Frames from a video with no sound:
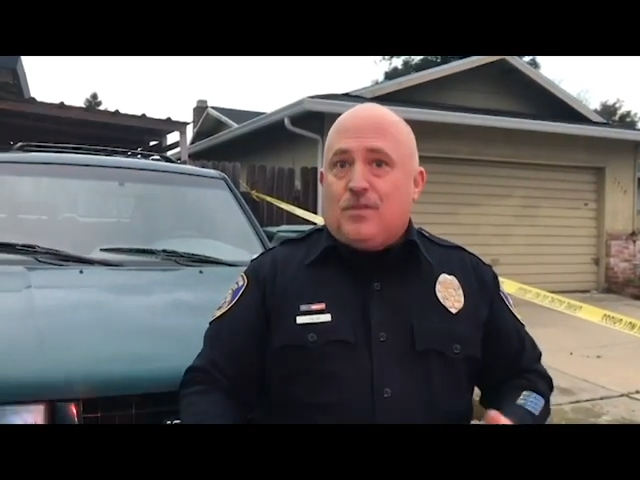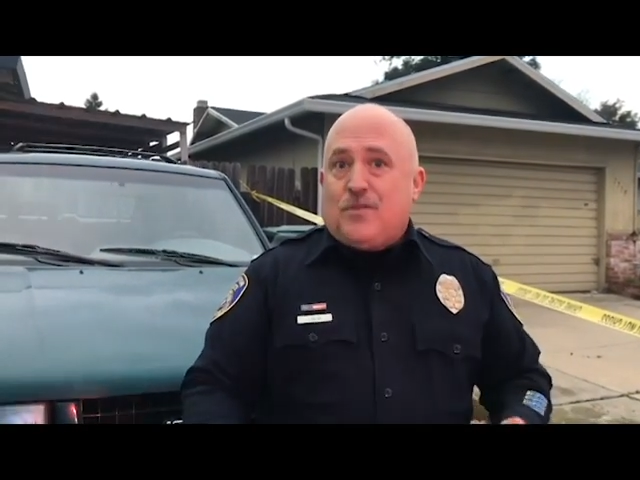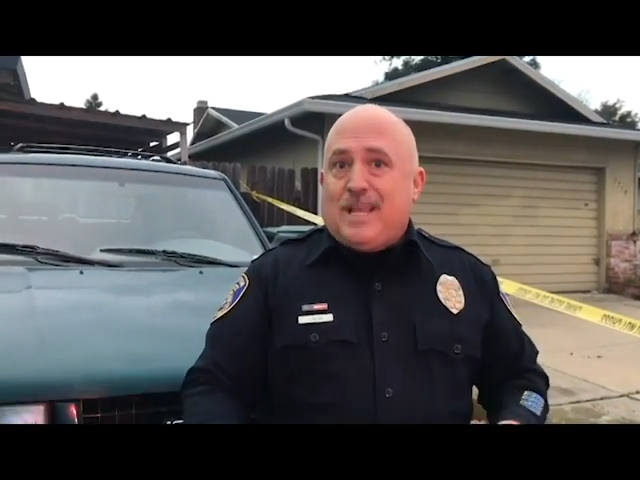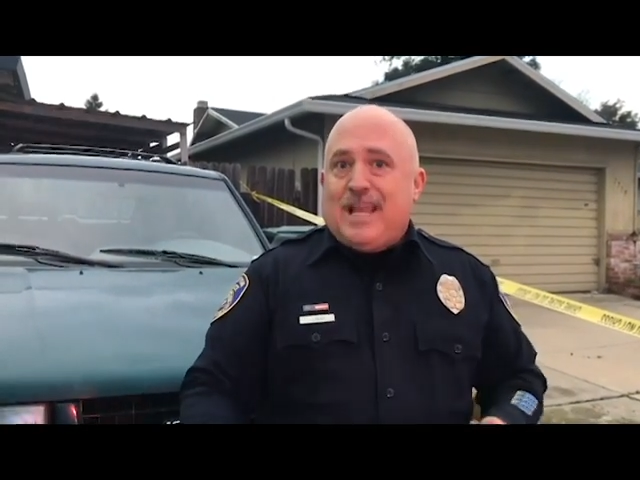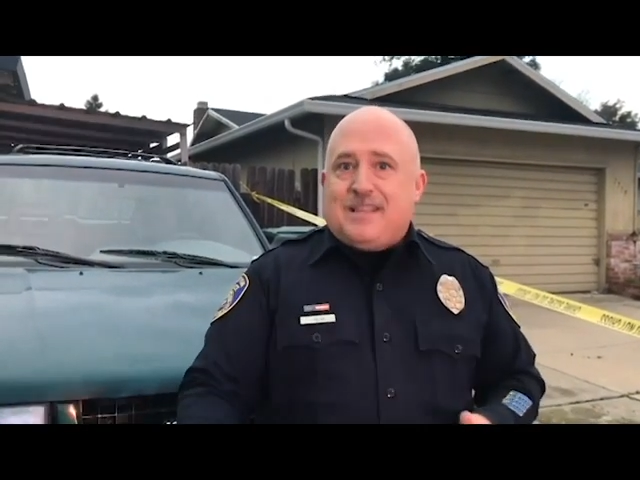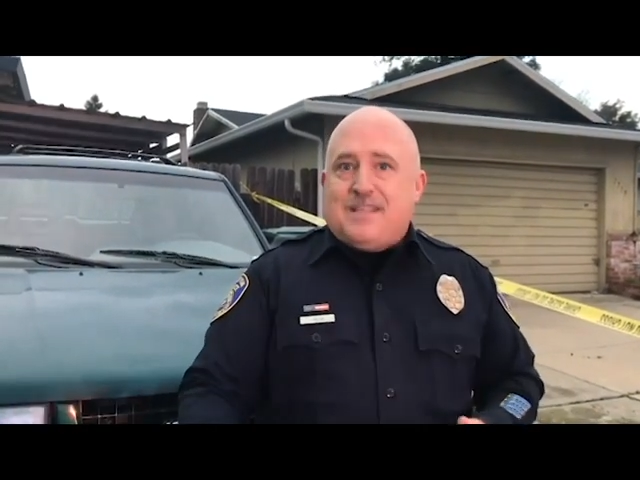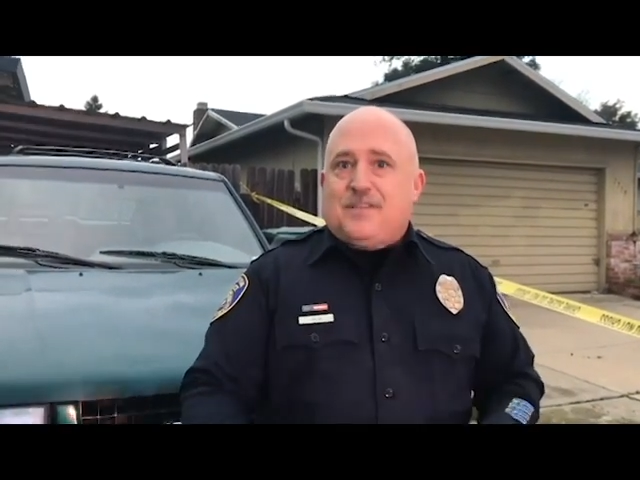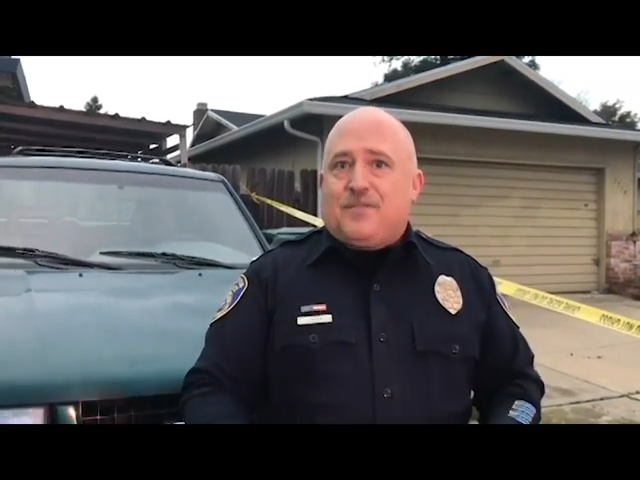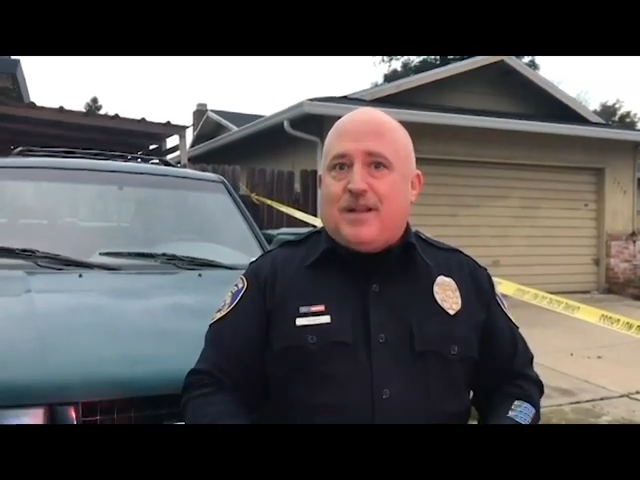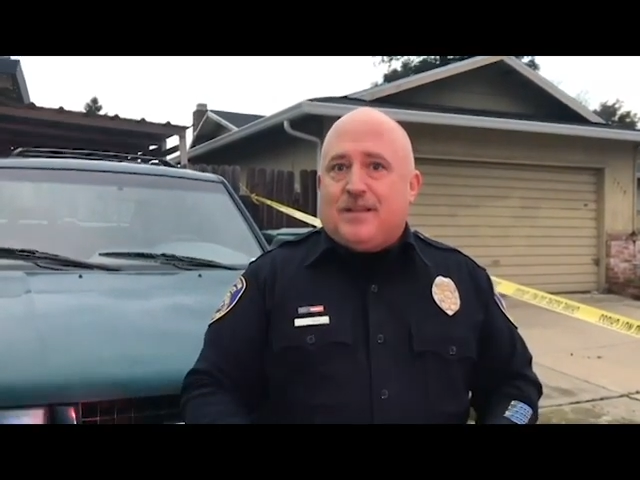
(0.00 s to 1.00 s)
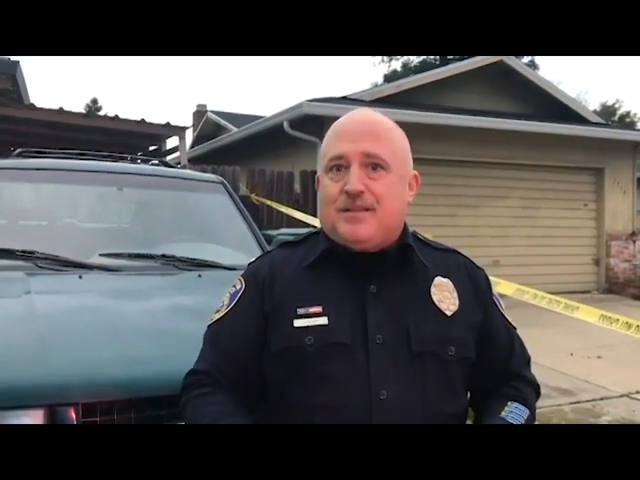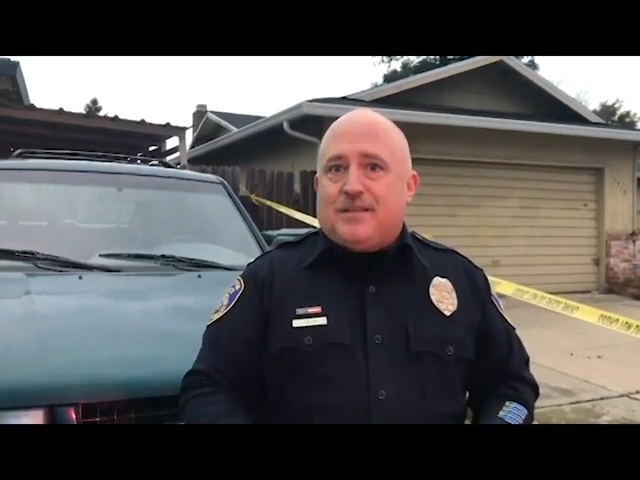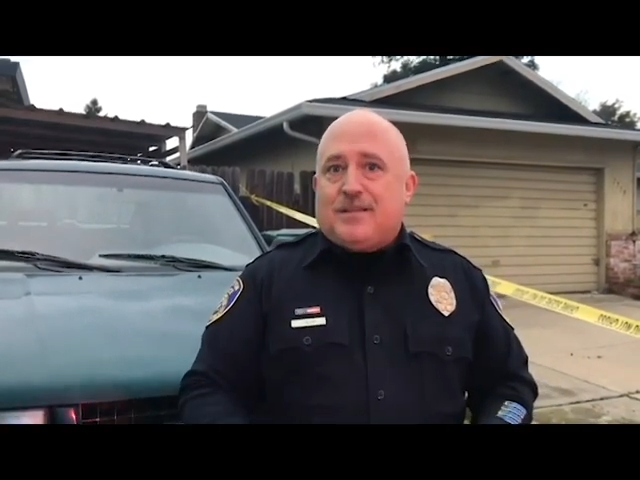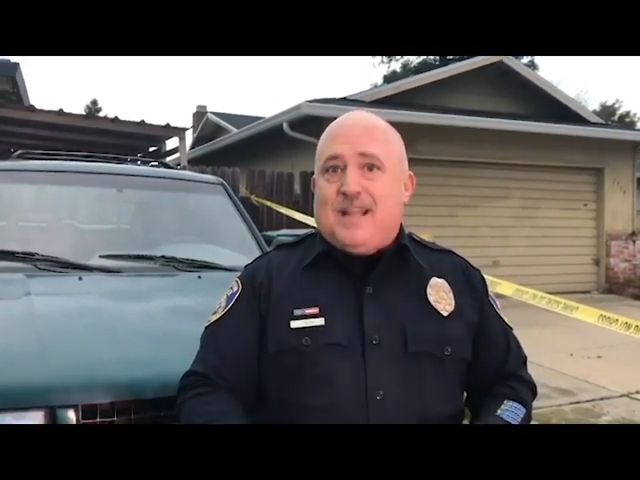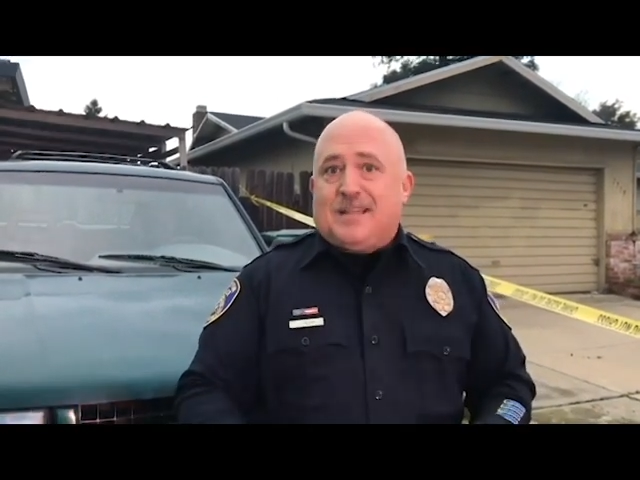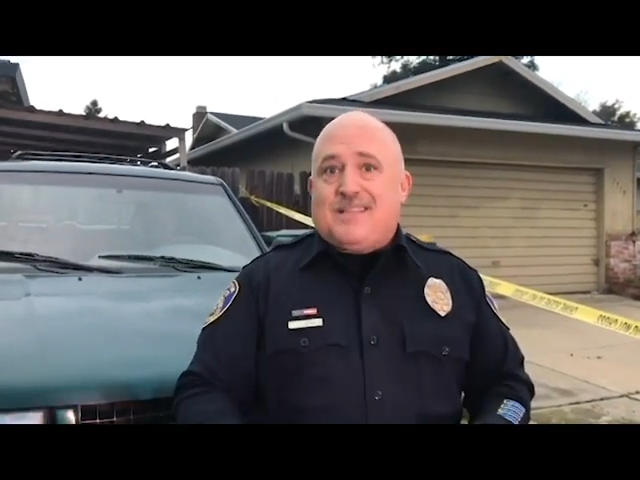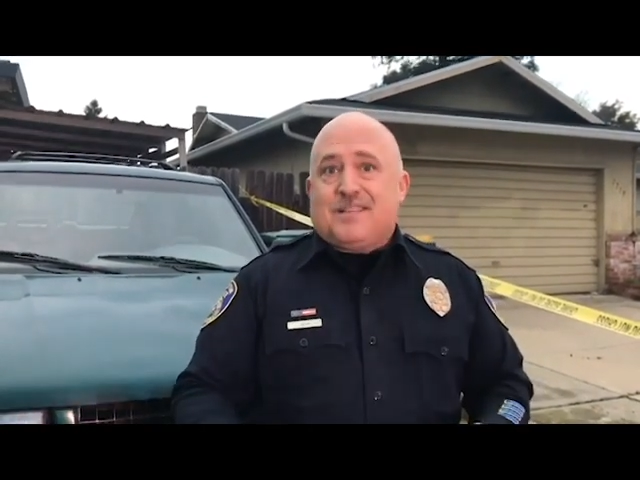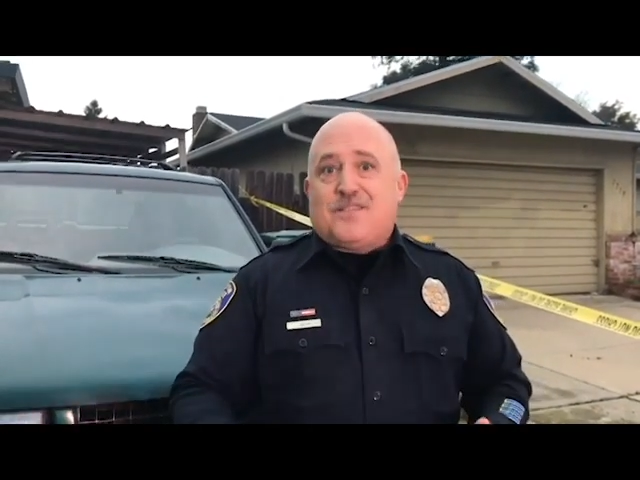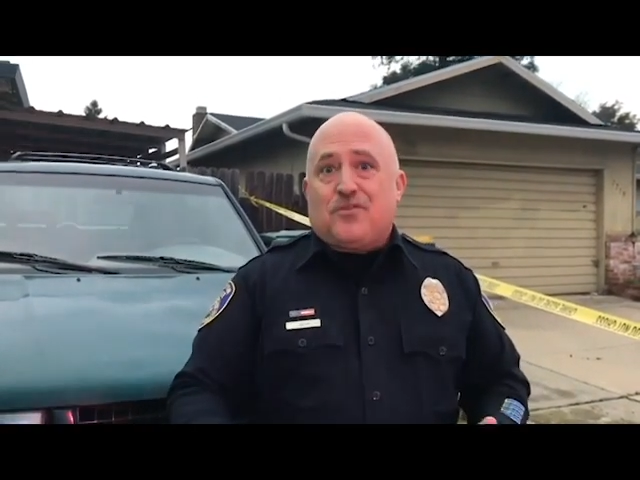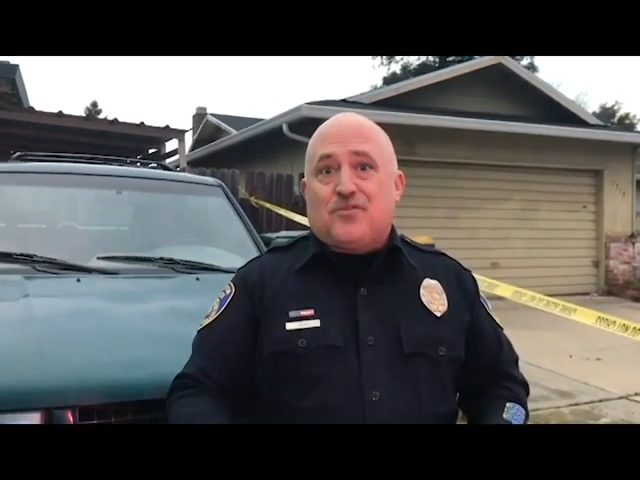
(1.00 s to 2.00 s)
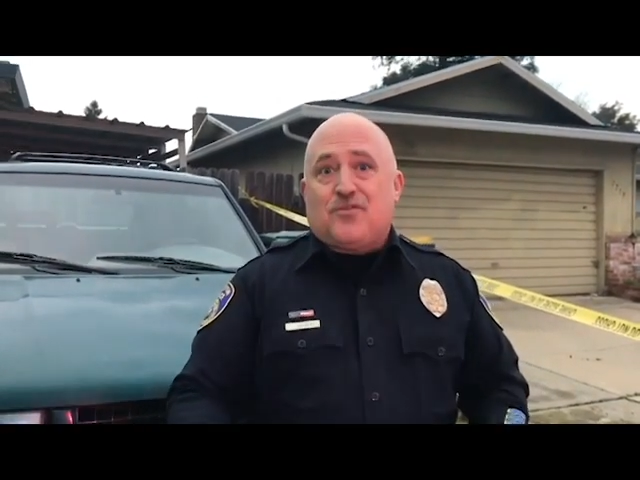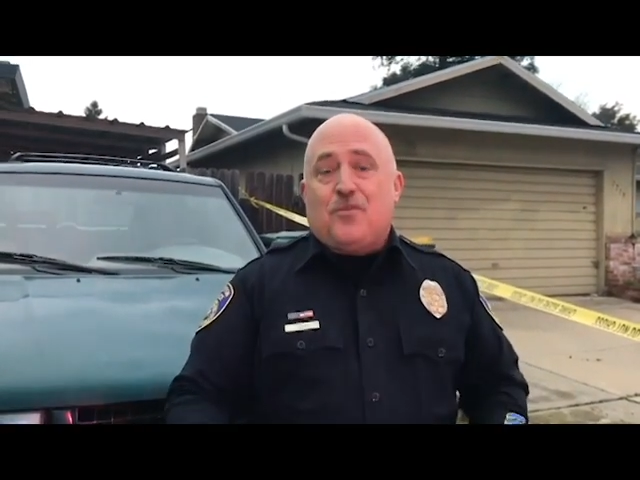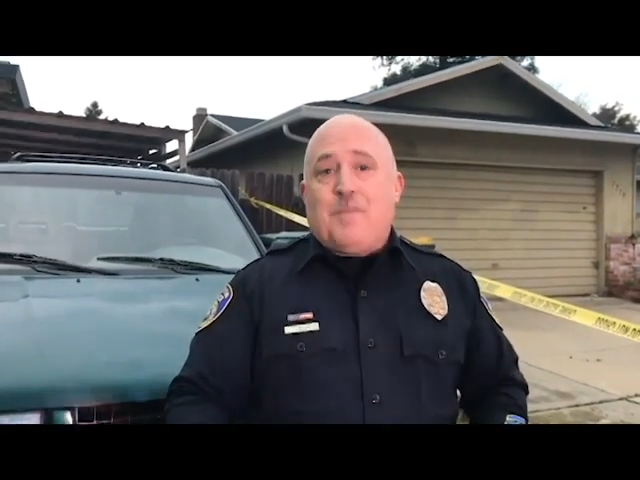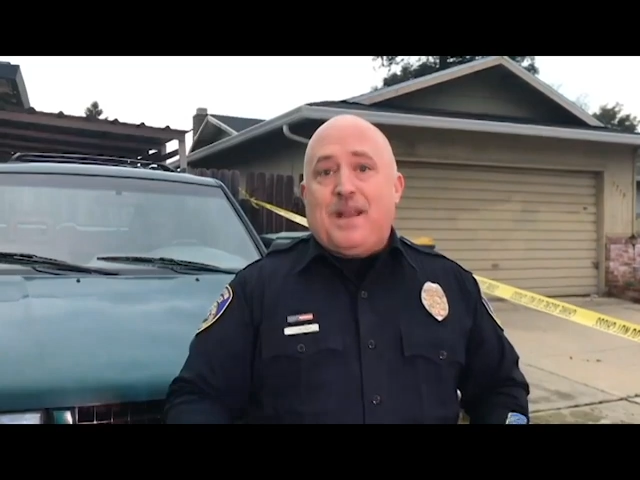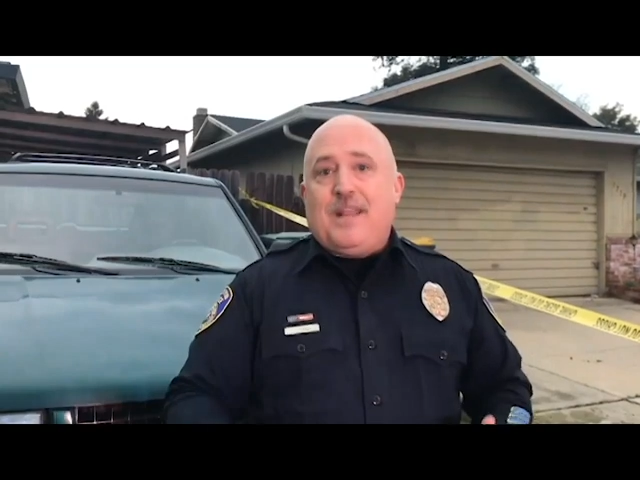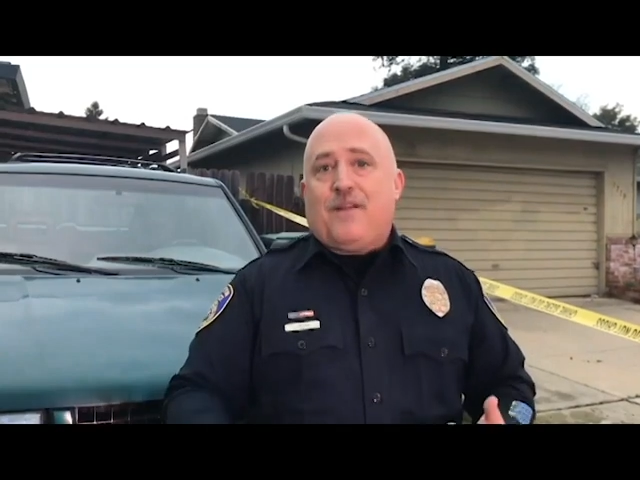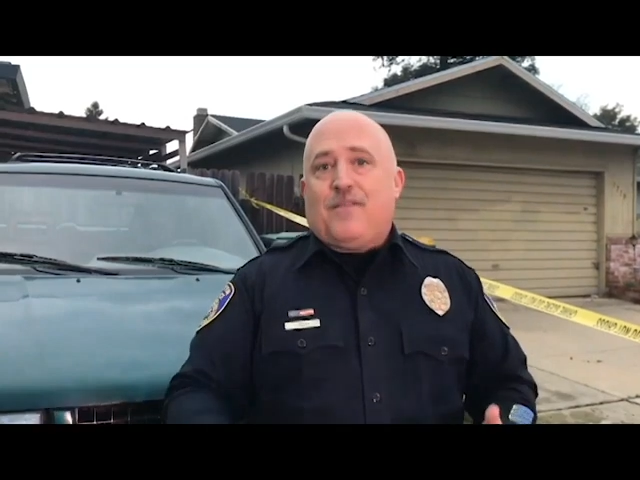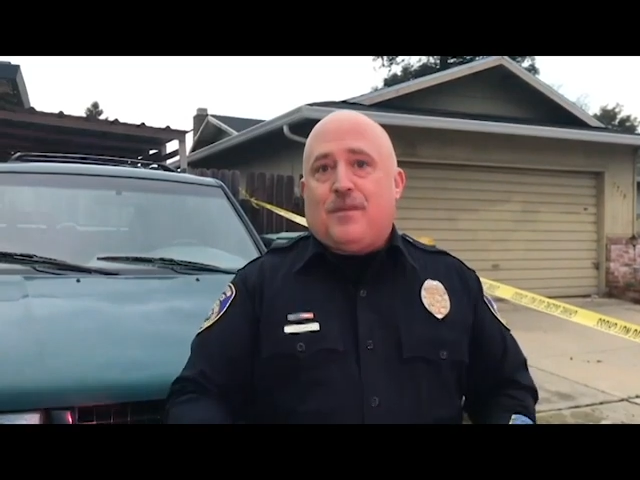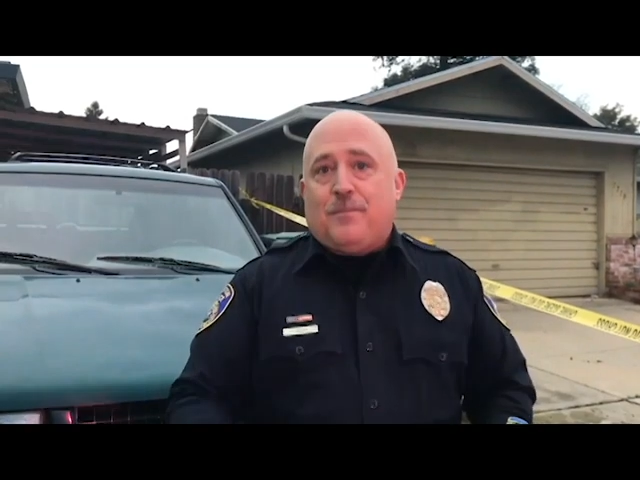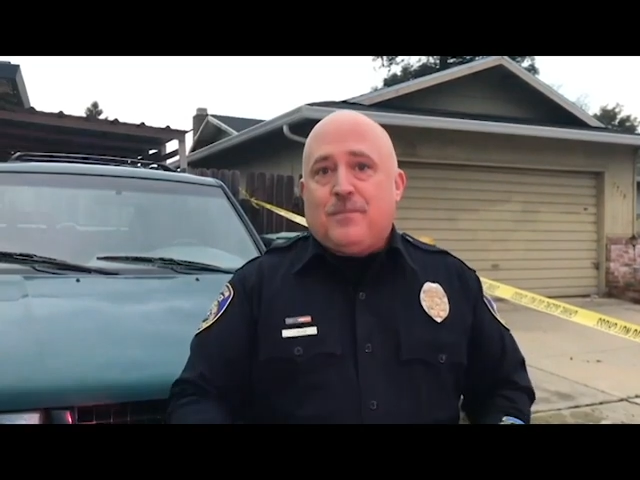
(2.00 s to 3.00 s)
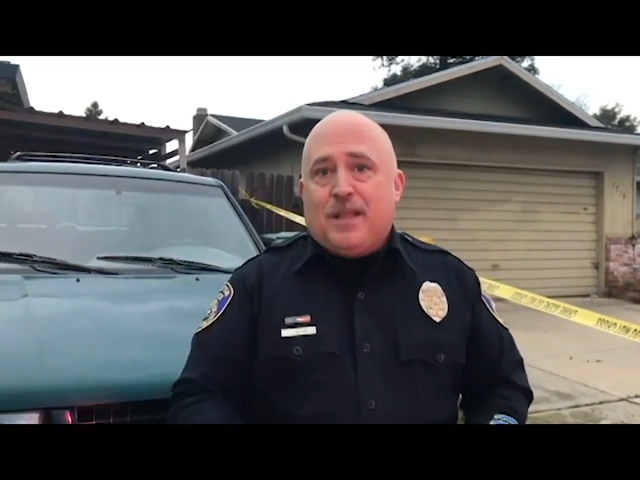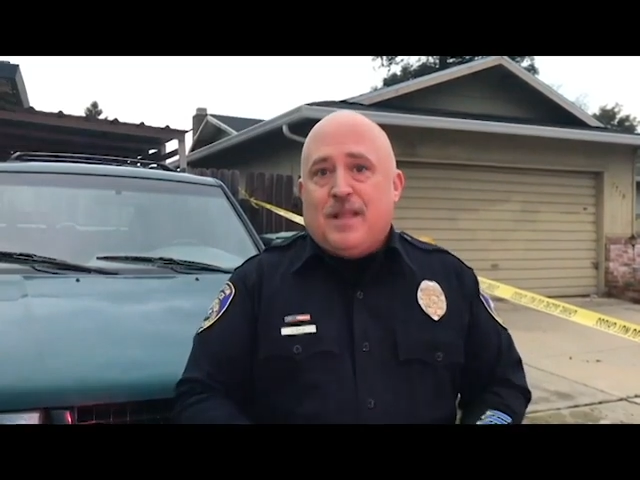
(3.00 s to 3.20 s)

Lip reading: looking at these devices. And since there's so many of them,